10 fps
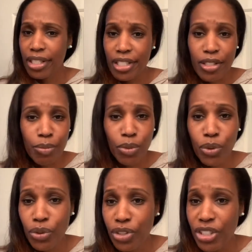this is
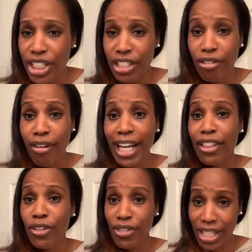proof. You need to
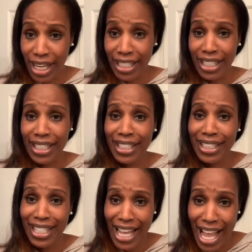write those ideas
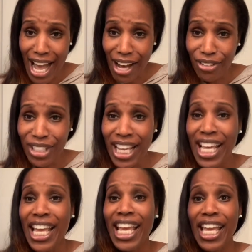down
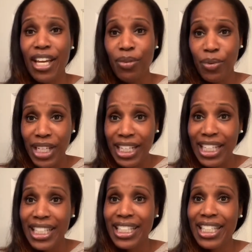and we
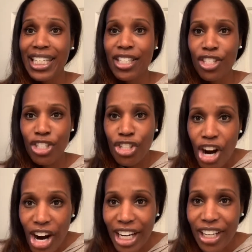need to get
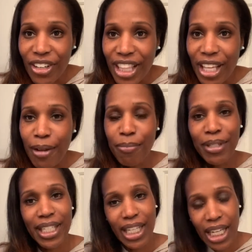started on them
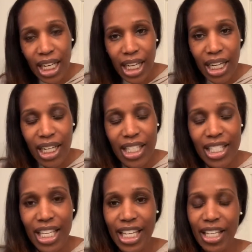
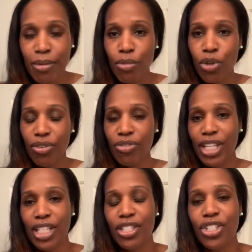because it can morph
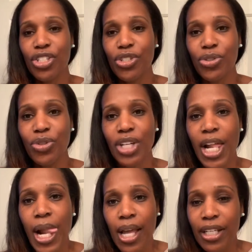into,
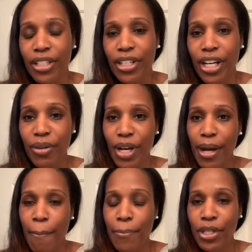you know,
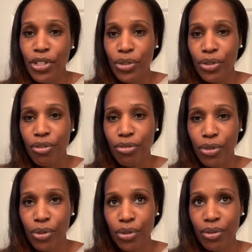a
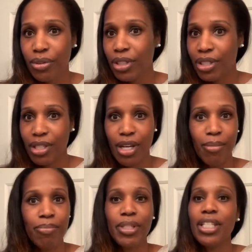beautiful
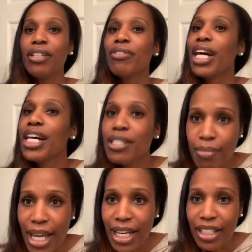company of
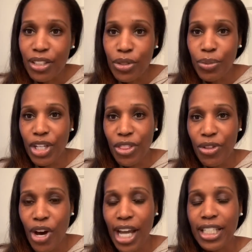cosmetics. Who would have
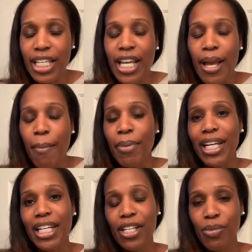thought? But
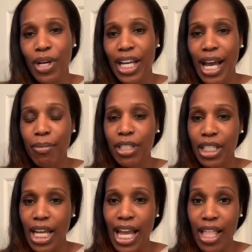anyway, I'm
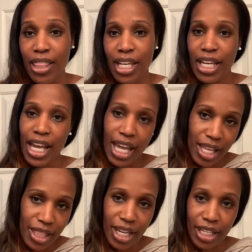glad they
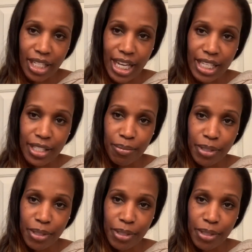had that glass of